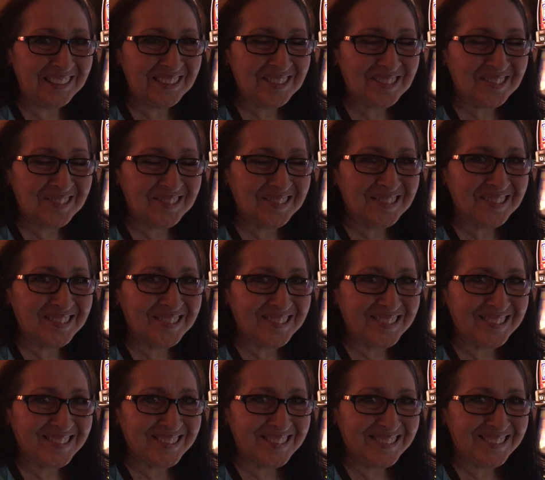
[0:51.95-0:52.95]
Whose hit was that?
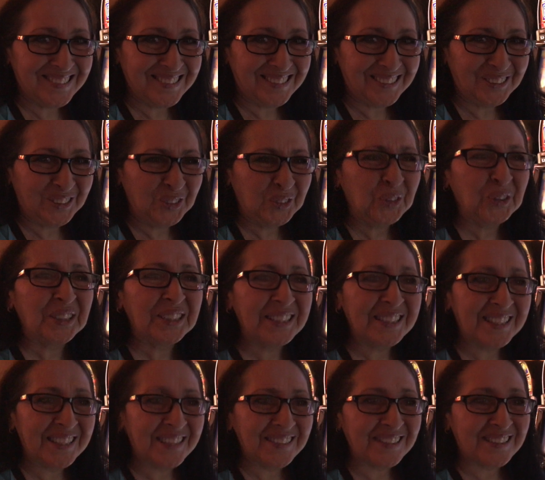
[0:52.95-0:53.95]
Lawrence.
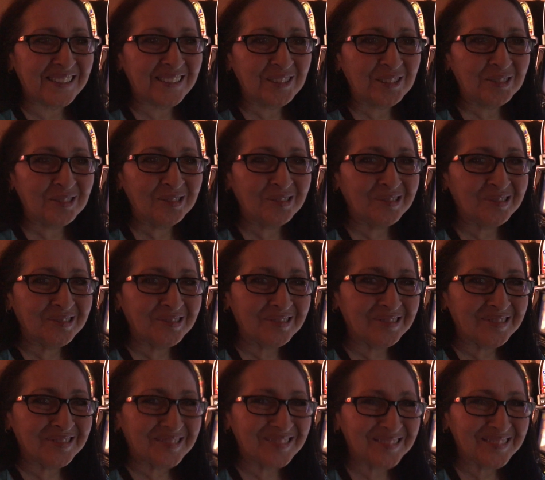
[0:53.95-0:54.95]
What we
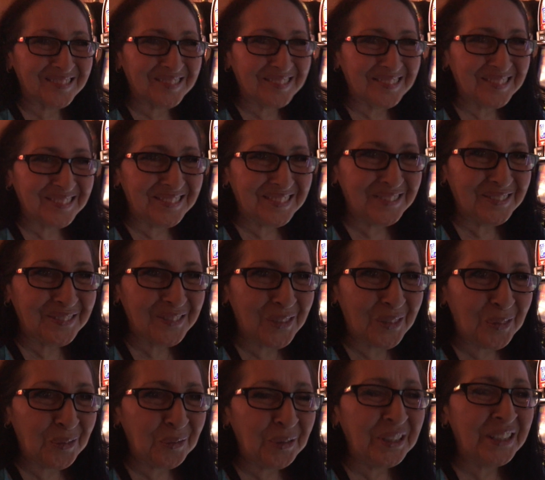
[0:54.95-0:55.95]
got, Mom?
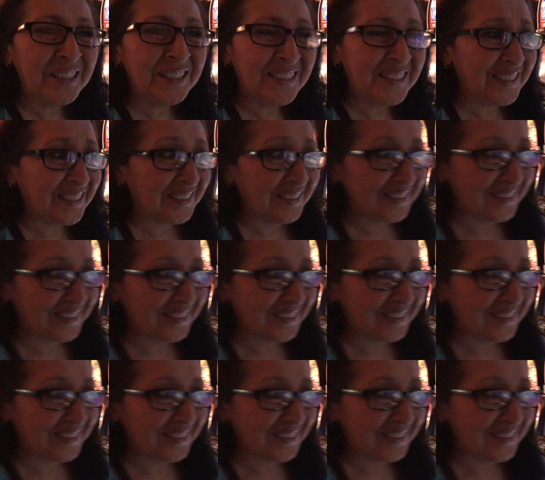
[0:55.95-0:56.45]
Three aces.